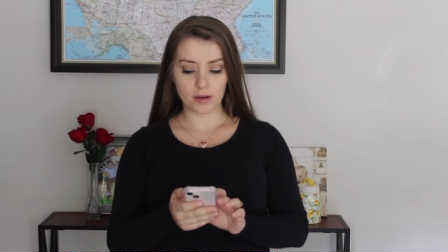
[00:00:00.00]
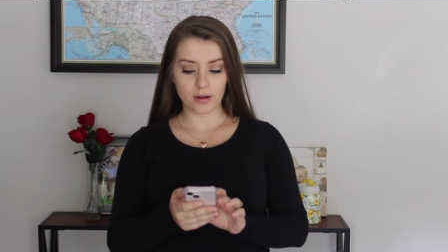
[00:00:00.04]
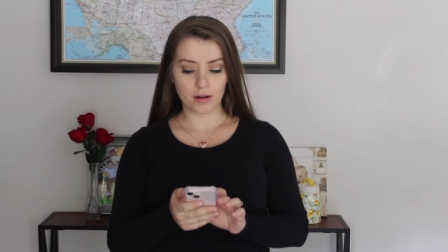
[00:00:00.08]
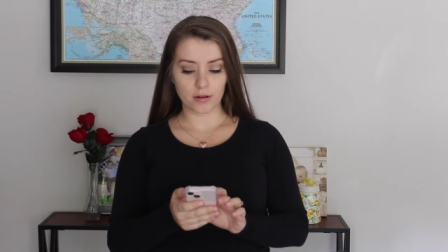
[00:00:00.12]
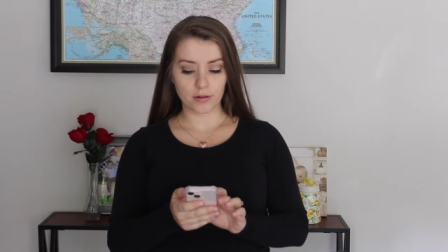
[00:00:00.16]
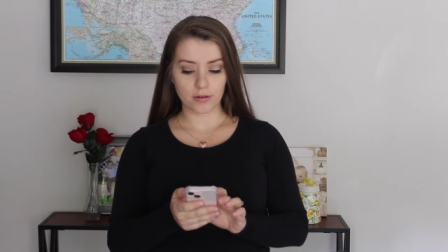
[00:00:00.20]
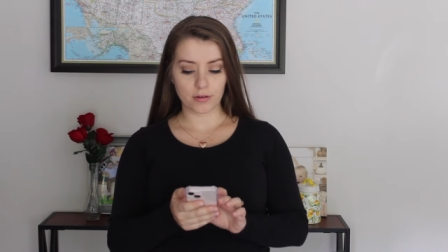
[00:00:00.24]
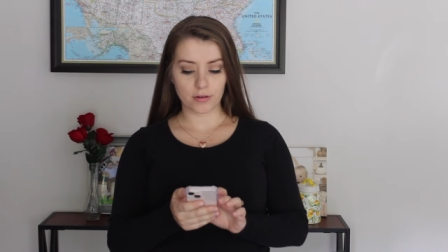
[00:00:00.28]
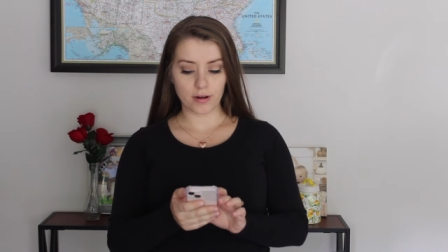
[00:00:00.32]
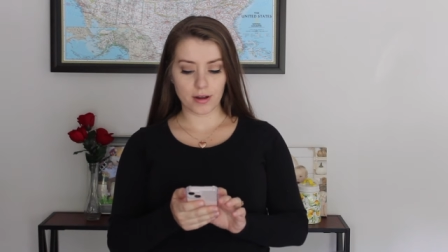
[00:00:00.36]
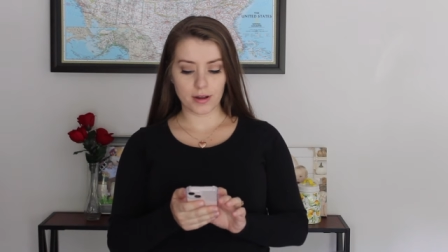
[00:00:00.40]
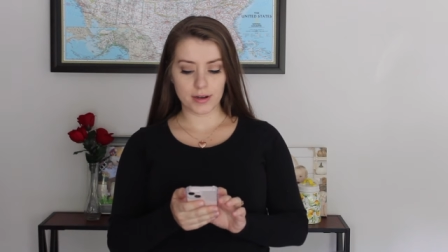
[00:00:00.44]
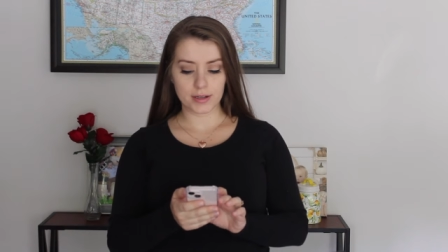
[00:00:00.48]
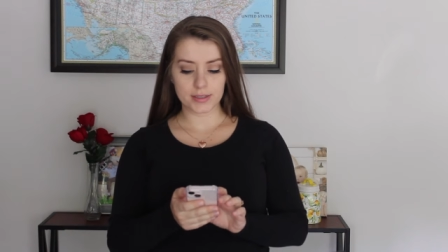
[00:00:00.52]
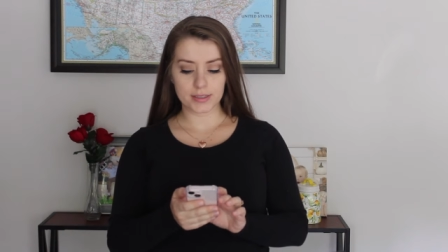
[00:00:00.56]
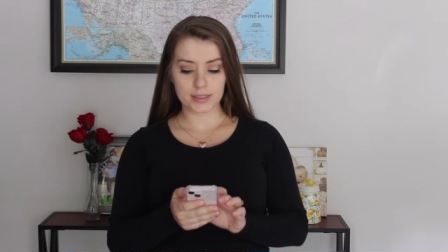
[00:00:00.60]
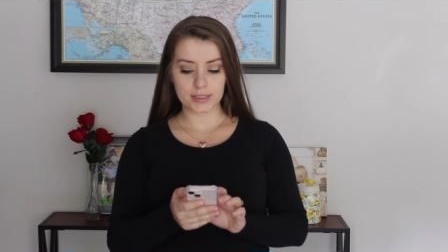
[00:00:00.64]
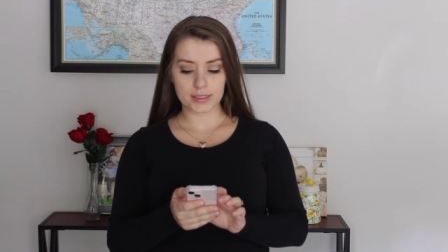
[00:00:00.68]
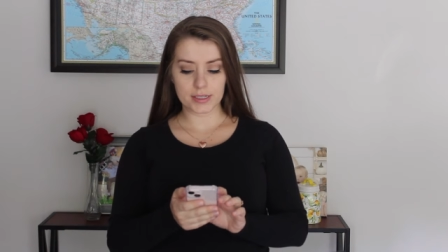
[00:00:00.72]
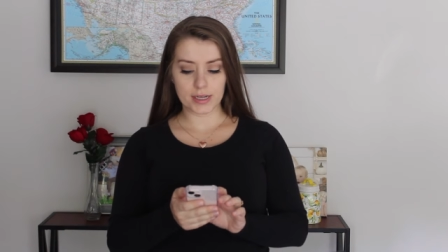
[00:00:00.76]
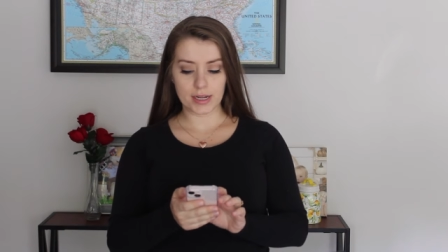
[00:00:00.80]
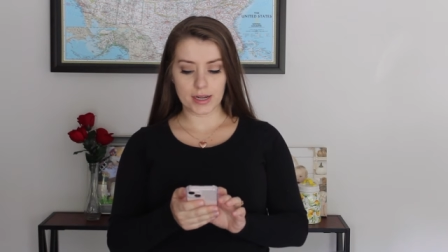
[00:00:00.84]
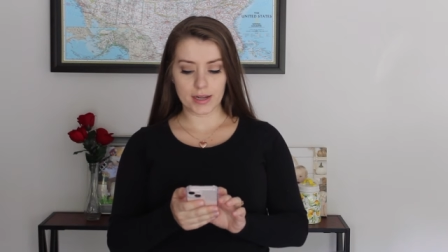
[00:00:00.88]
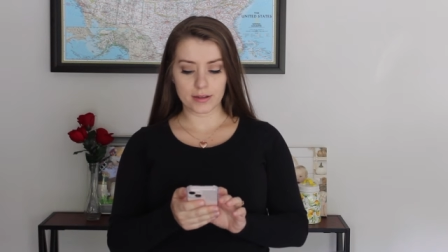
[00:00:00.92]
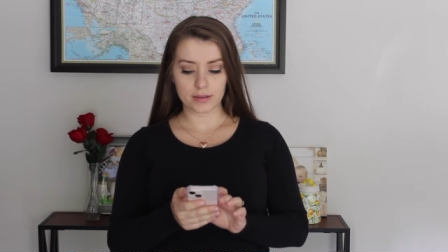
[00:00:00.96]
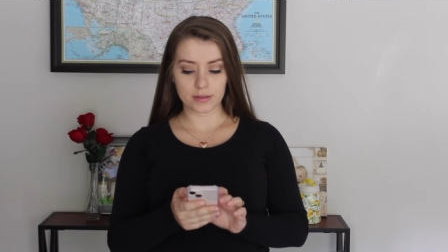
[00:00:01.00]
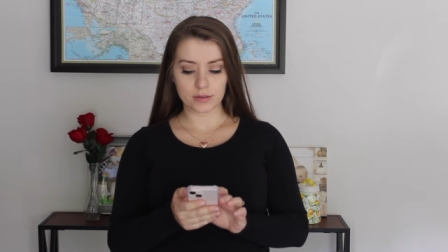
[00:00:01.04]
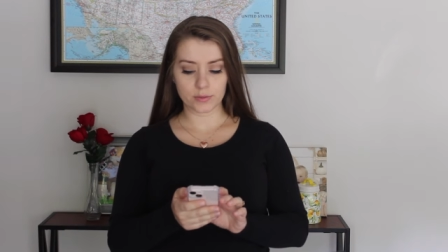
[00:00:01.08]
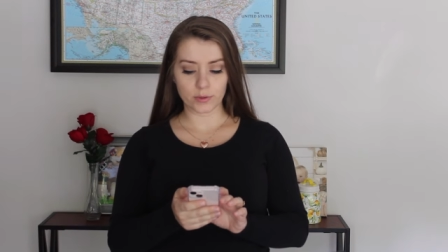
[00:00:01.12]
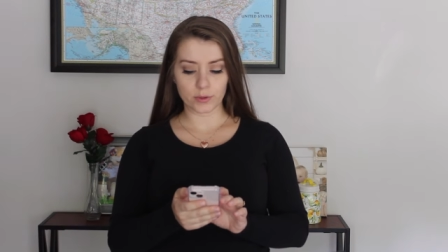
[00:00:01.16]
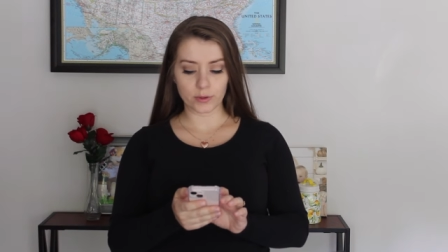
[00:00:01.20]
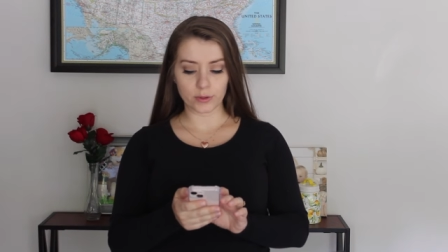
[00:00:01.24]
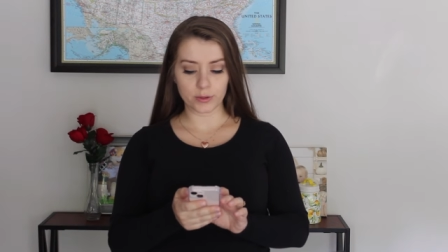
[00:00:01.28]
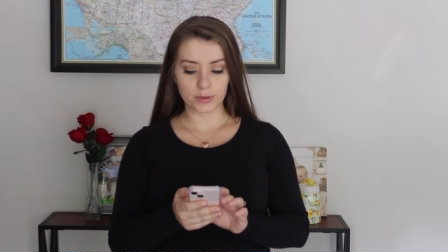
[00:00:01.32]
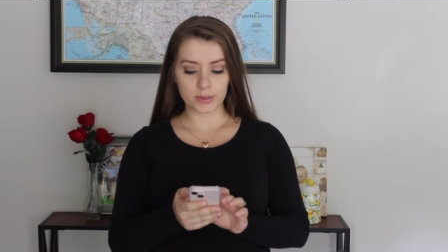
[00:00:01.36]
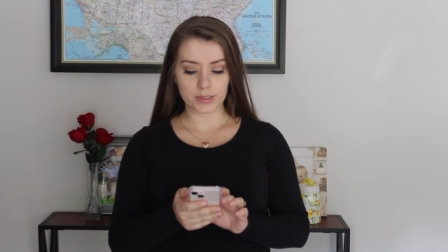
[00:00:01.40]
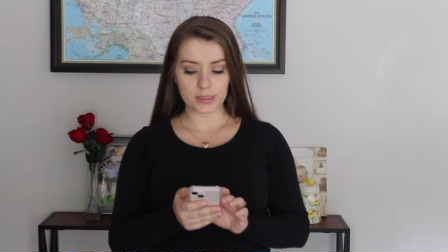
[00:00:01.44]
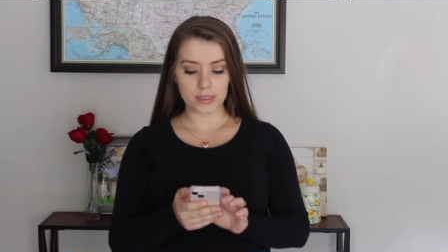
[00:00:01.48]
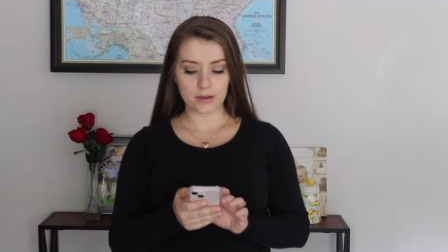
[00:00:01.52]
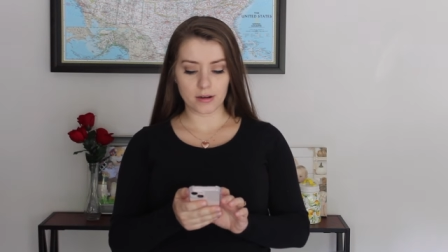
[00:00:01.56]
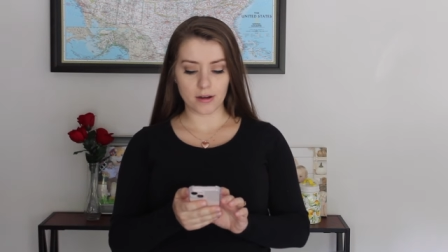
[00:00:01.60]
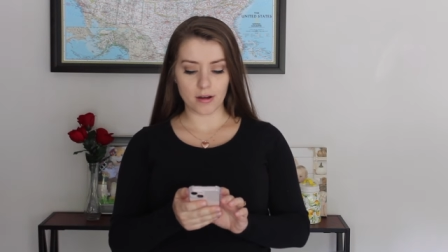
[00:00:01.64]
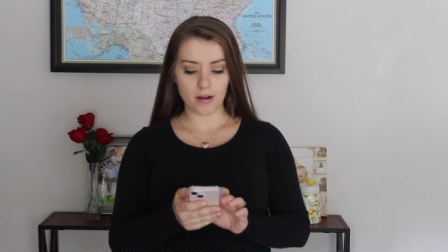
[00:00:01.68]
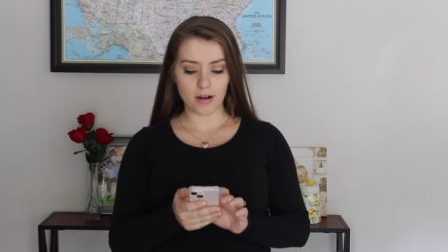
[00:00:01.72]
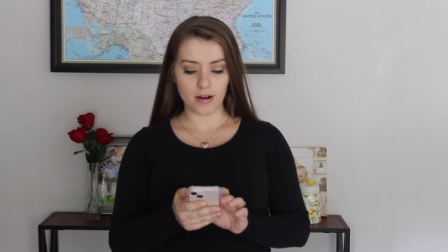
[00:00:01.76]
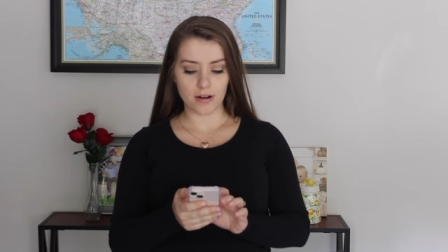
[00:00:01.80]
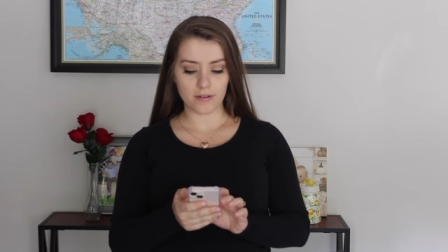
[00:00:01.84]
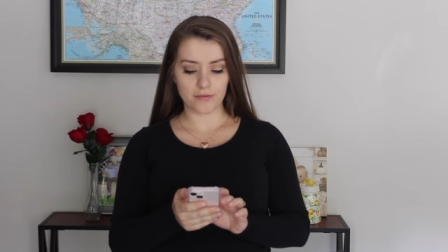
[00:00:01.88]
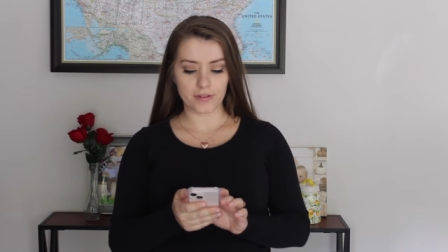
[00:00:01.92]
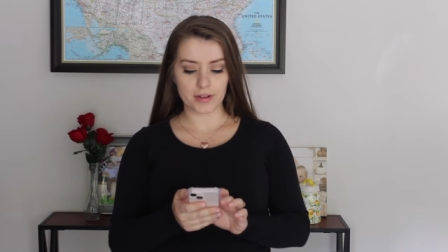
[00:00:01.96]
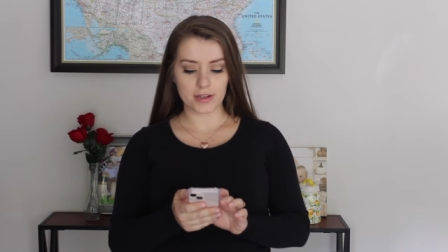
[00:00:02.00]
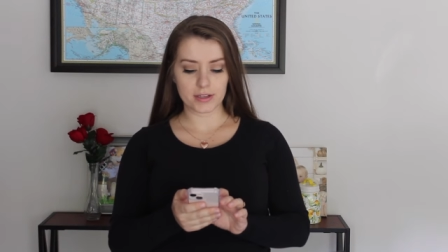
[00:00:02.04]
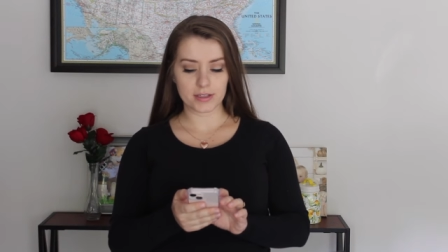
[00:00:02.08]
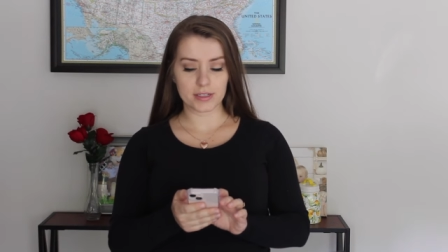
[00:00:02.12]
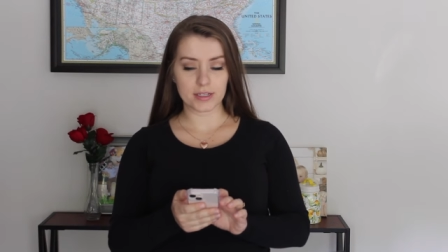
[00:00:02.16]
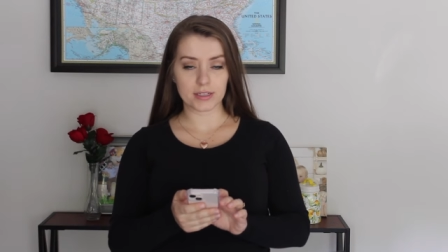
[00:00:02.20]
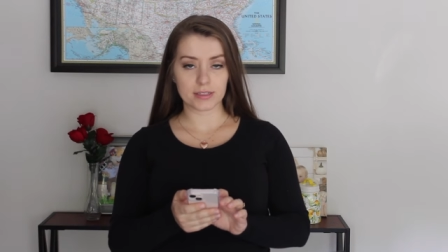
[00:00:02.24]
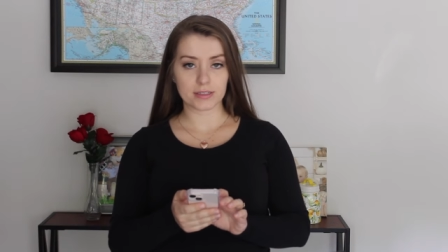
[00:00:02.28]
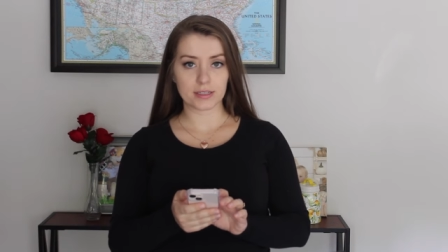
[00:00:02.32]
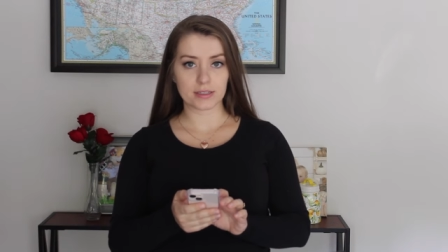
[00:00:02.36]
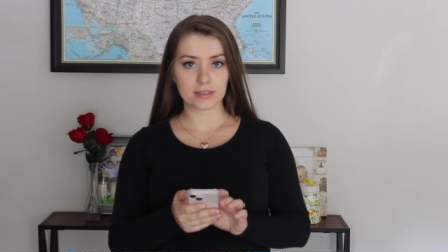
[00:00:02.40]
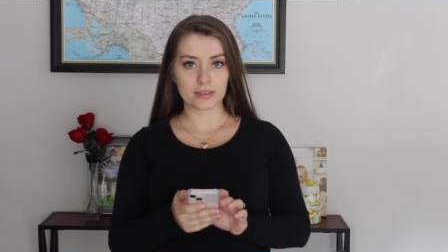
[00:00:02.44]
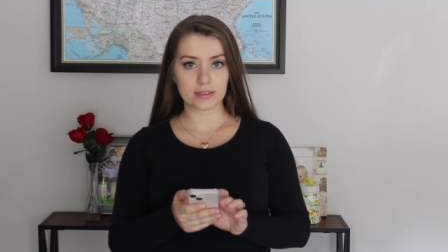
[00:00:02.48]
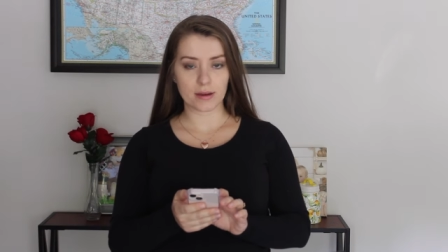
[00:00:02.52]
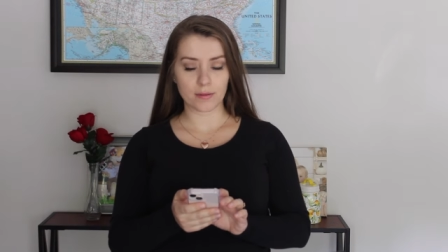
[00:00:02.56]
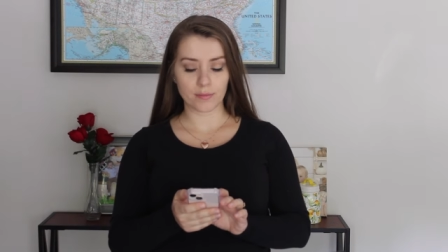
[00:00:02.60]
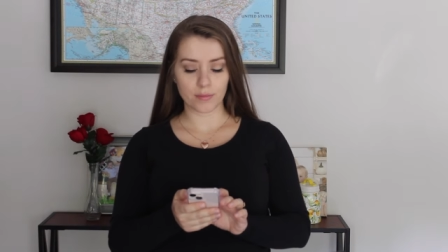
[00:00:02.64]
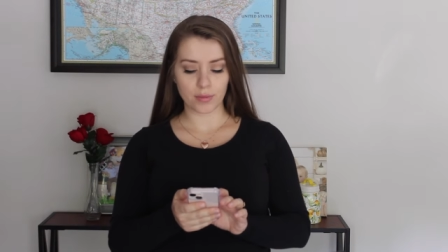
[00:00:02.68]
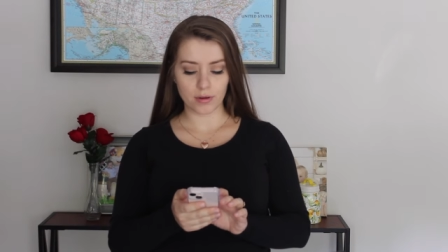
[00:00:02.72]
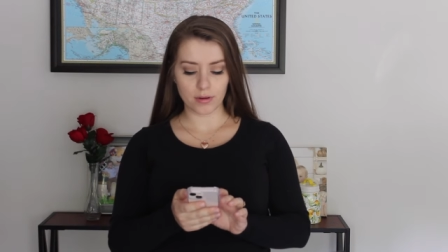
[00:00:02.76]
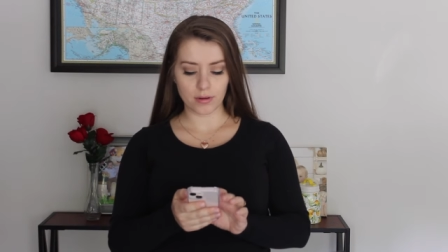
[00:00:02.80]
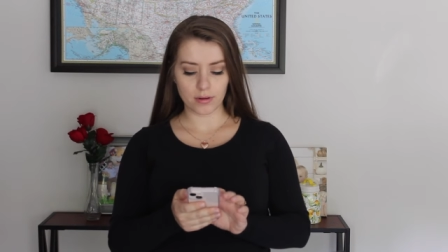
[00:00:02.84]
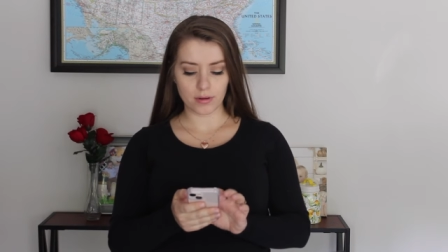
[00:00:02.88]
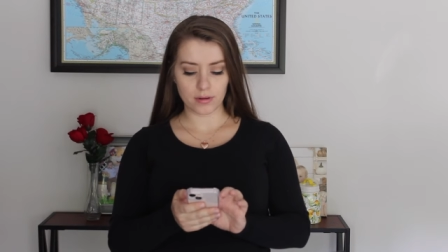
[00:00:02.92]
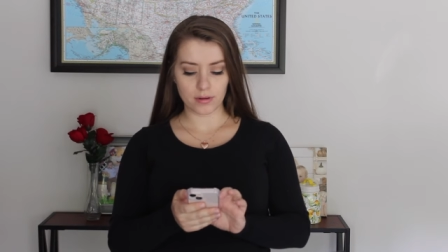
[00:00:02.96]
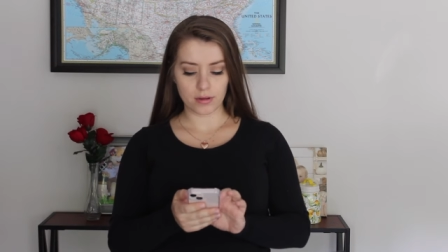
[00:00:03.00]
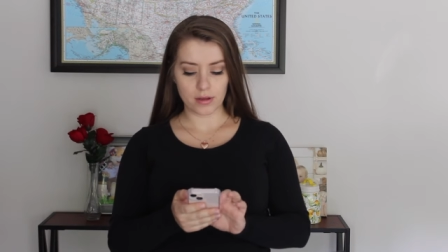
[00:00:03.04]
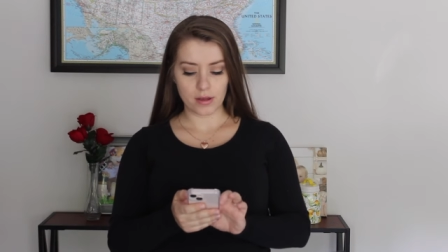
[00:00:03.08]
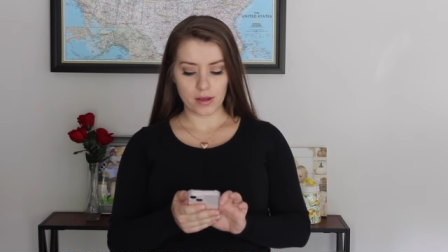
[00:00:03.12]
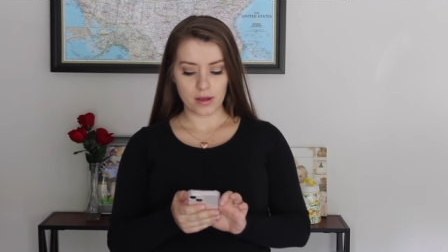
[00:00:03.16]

all crud and stains will loosen off and disassemble.